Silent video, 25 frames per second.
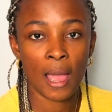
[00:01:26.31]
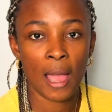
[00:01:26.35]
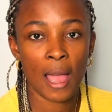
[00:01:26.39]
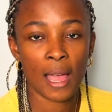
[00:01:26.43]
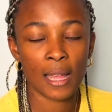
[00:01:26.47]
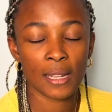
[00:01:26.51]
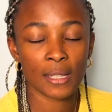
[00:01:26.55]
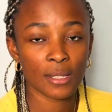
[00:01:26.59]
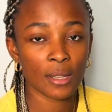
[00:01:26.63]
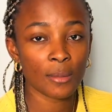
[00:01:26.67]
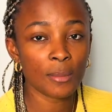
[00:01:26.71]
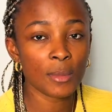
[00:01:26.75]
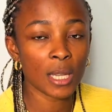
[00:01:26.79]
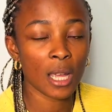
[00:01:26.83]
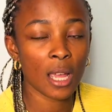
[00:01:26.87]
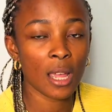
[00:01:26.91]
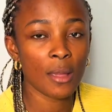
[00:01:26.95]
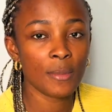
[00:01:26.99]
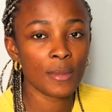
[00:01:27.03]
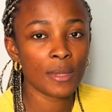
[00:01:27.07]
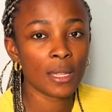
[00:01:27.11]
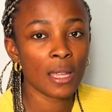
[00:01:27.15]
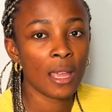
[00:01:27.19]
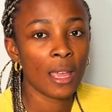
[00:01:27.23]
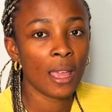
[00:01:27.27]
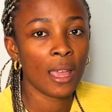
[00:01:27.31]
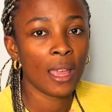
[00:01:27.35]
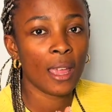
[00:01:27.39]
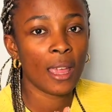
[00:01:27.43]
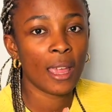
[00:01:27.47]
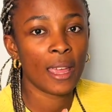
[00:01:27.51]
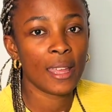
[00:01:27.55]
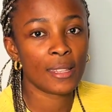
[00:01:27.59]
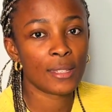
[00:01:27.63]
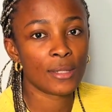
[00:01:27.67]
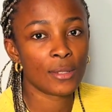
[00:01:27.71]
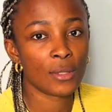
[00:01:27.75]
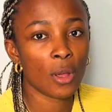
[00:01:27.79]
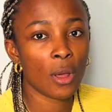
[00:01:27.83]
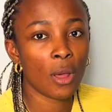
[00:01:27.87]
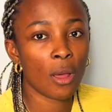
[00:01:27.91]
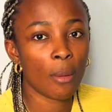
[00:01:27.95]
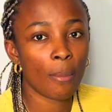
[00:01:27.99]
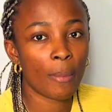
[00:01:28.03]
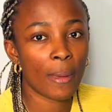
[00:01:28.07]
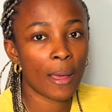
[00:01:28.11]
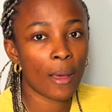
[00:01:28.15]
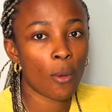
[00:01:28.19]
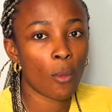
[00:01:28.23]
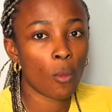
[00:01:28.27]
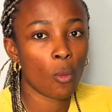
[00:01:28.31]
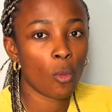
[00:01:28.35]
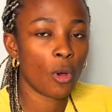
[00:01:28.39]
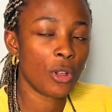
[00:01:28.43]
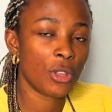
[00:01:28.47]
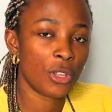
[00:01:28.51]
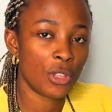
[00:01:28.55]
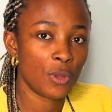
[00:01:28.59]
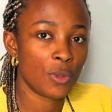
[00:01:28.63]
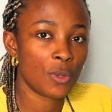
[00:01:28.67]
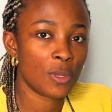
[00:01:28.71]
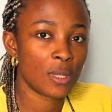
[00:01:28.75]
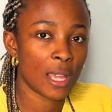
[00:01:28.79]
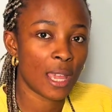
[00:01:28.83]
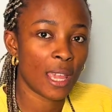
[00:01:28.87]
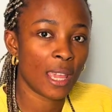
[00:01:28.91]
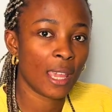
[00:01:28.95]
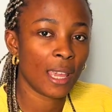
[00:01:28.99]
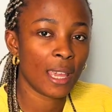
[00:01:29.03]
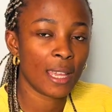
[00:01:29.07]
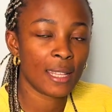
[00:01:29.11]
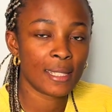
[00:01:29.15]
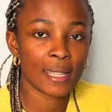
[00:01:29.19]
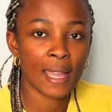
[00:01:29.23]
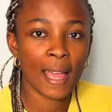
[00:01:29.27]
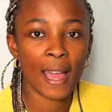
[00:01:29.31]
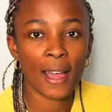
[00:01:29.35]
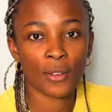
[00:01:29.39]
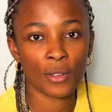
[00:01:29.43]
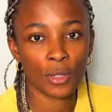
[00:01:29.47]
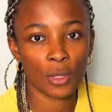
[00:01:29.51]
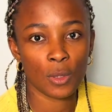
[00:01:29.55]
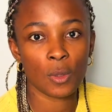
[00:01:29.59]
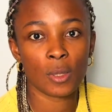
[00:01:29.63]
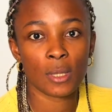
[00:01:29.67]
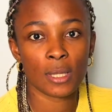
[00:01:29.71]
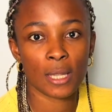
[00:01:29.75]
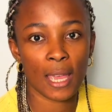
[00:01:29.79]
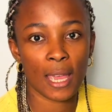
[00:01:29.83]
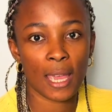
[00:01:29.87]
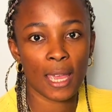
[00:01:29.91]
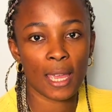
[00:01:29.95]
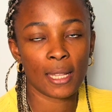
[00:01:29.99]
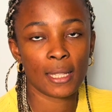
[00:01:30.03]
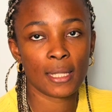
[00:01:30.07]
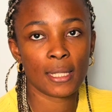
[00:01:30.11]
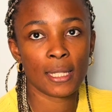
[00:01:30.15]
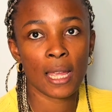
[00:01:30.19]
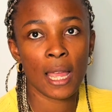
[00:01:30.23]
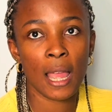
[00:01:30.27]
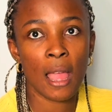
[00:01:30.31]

And sometimes it's not about what you say, it's how you say it.